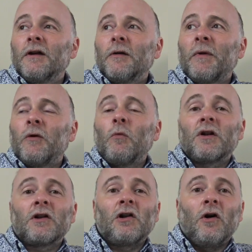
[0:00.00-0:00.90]
about
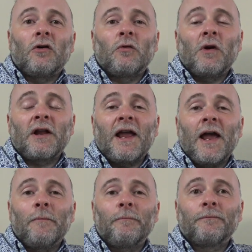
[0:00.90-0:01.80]
1 o'clock, 1
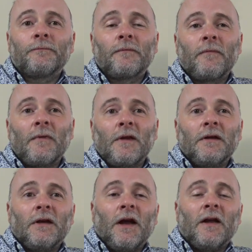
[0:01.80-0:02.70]
a.m.
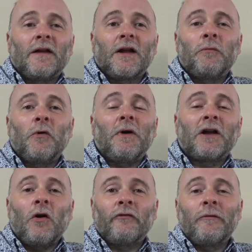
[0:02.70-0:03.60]
And then I put my
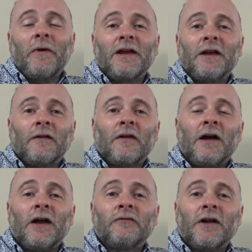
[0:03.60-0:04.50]
coffee maker that I
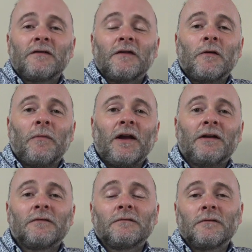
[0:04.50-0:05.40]
have next to the
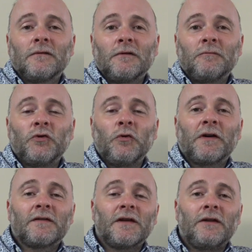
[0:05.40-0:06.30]
bed and brew
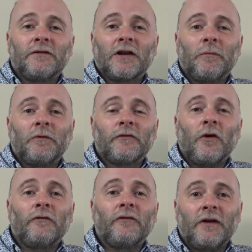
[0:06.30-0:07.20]
myself a cup of
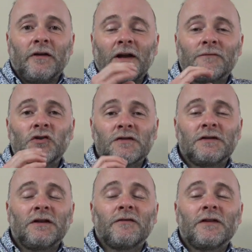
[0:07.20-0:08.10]
coffee and have just
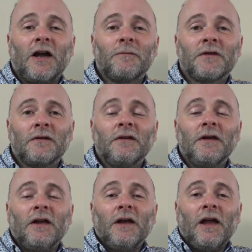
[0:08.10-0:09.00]
enough time to
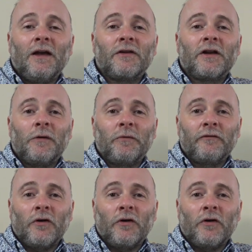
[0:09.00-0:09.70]
have a cup of